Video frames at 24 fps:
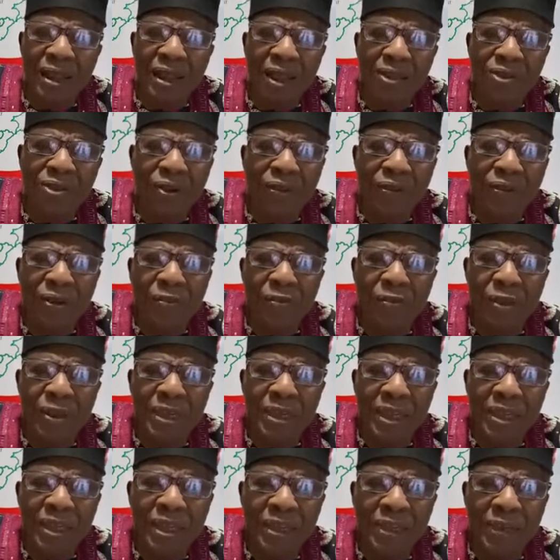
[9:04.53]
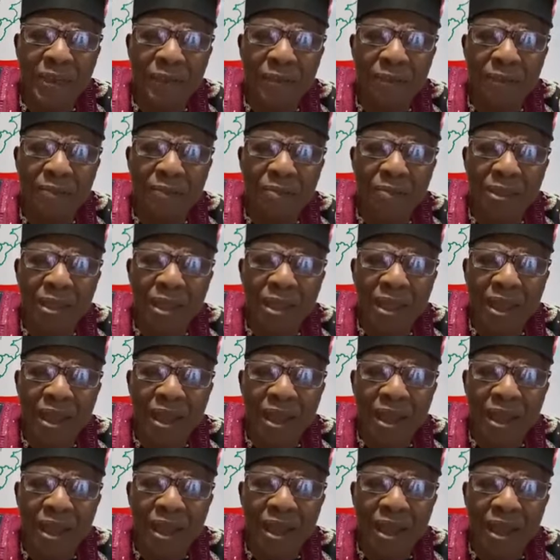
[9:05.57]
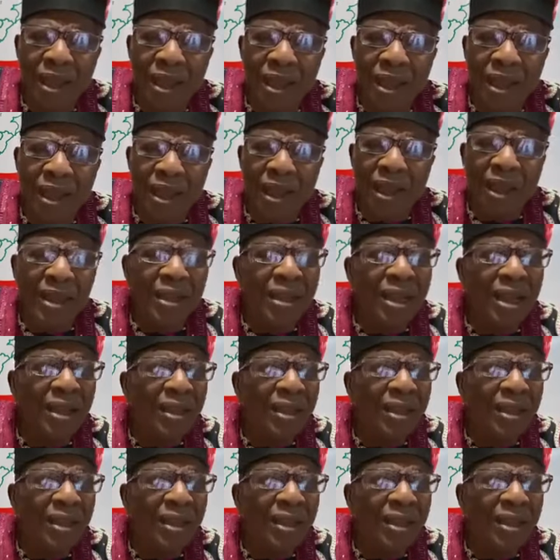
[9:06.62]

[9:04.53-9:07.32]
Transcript: House of Representatives and